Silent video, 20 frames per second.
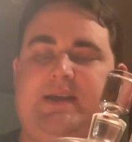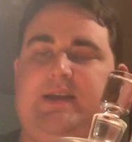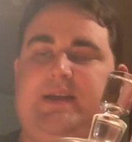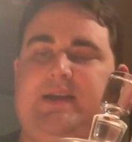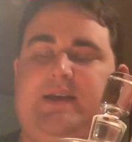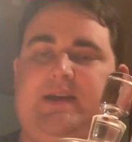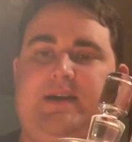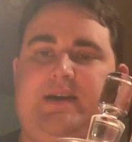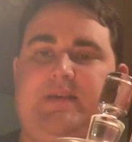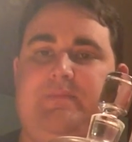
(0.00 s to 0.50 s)

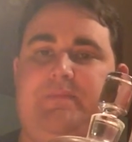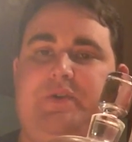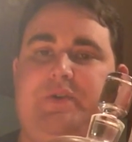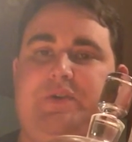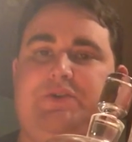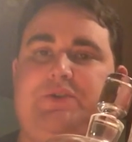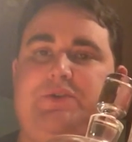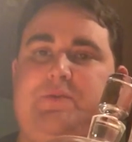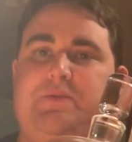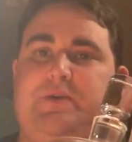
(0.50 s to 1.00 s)

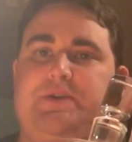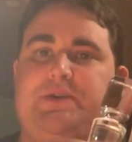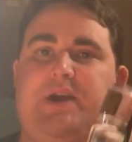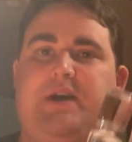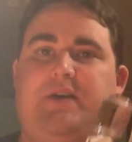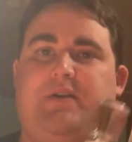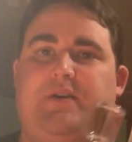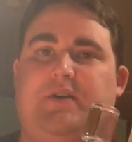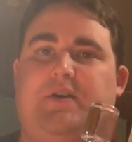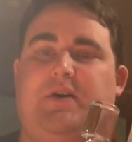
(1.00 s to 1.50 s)
there's so much
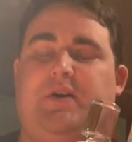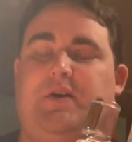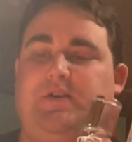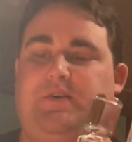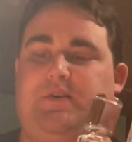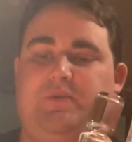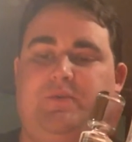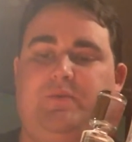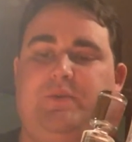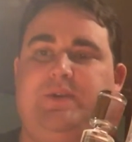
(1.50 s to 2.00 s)

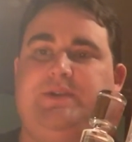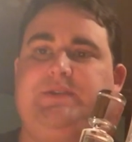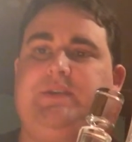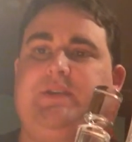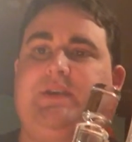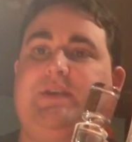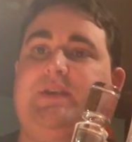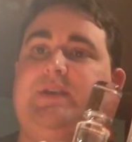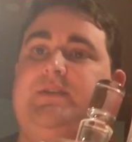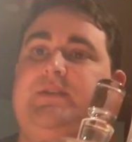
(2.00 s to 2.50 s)
alcohol in a
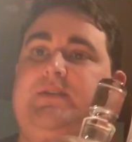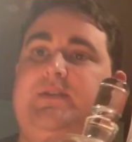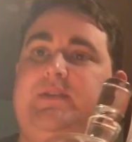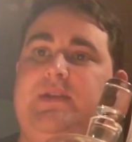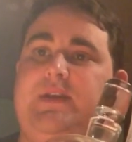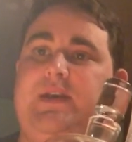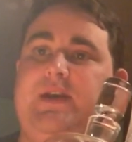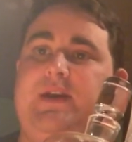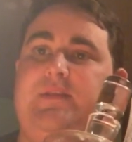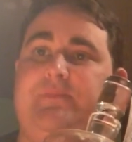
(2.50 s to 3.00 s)
whiskey.
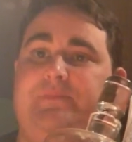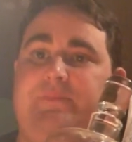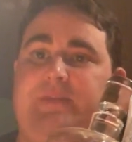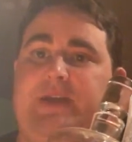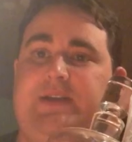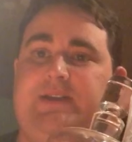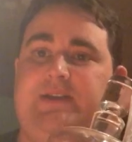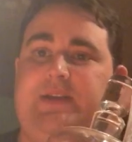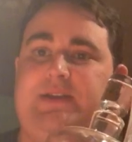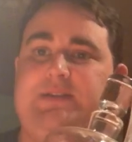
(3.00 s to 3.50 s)

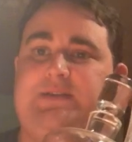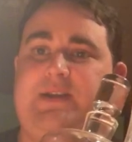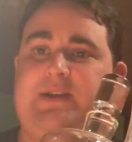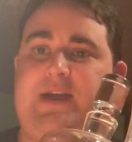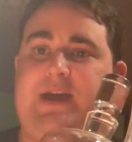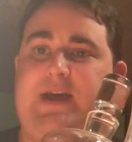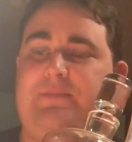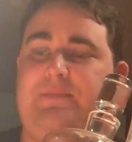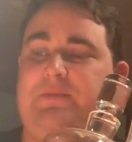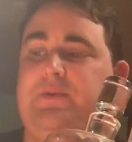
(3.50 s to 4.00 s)
That tends to
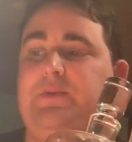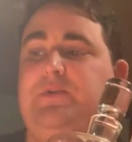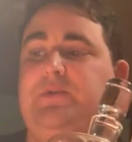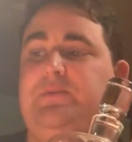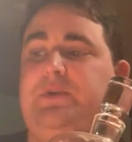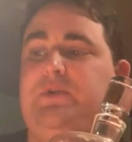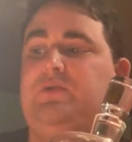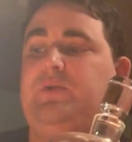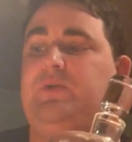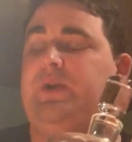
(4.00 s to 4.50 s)
happen a
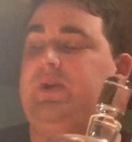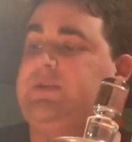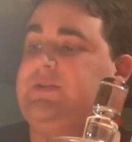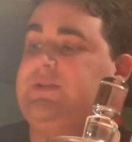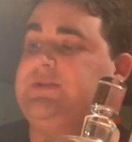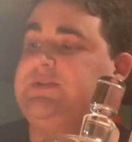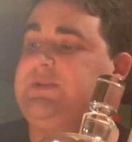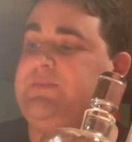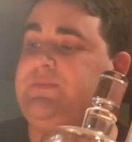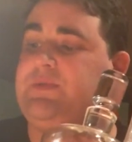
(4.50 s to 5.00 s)
little bit quicker
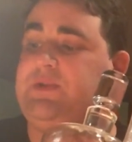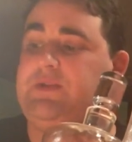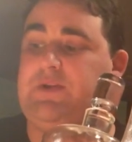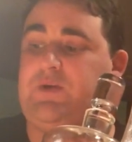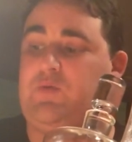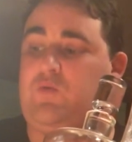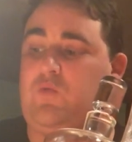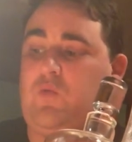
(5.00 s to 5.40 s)
than something like